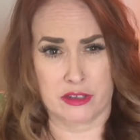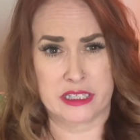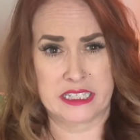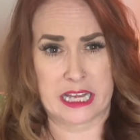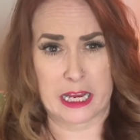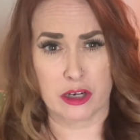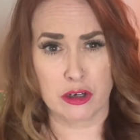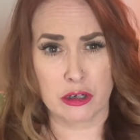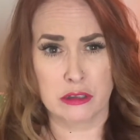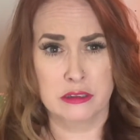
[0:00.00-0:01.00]

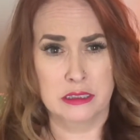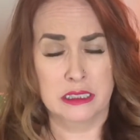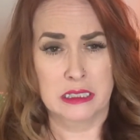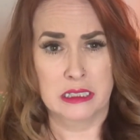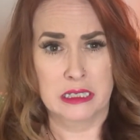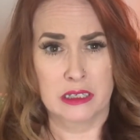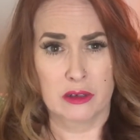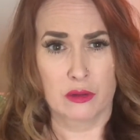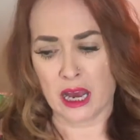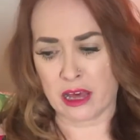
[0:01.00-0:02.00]
Sager,
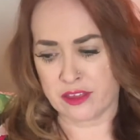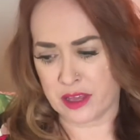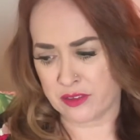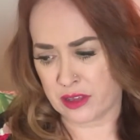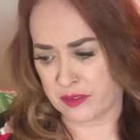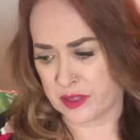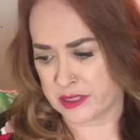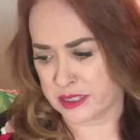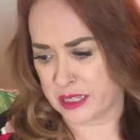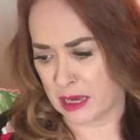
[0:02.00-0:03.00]
I think that
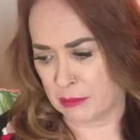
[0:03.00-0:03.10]
this